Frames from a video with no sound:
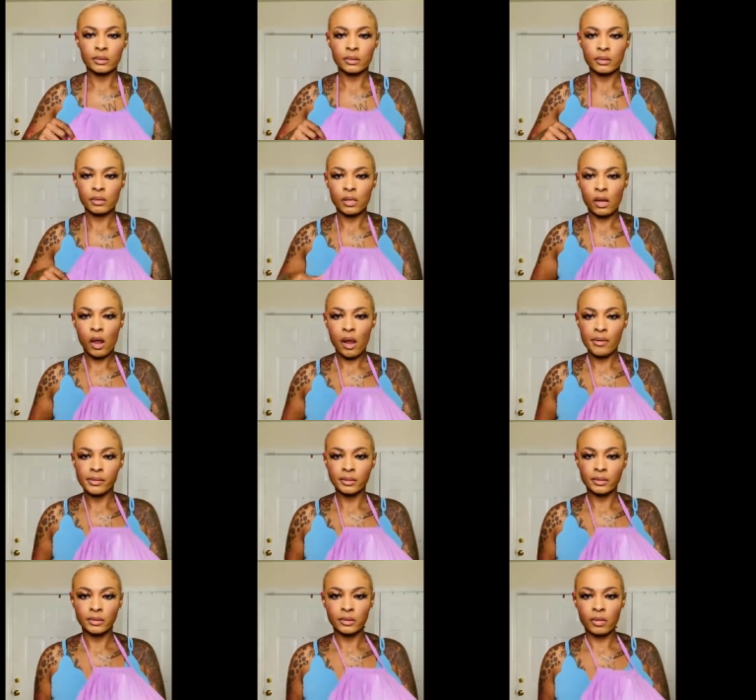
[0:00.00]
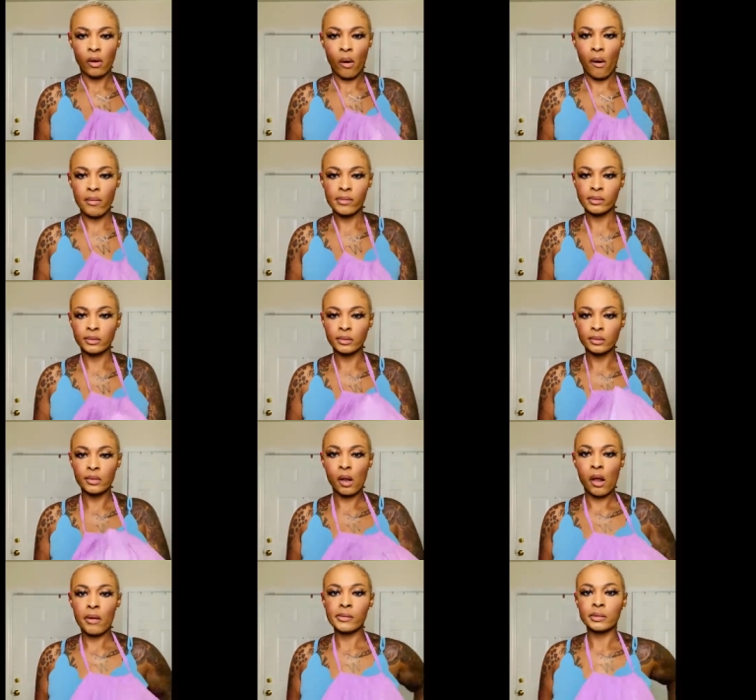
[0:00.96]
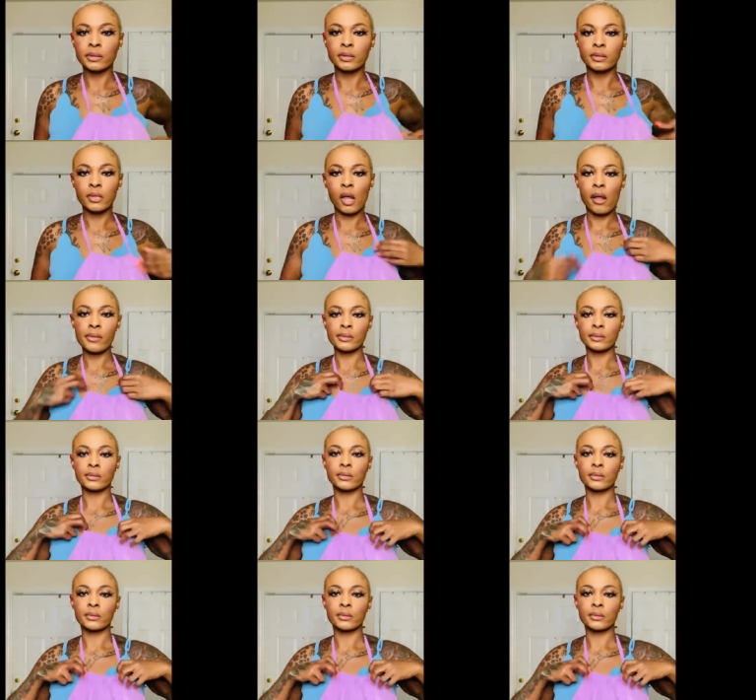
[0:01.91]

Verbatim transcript: Absolutely loved it. I'm showing you that you really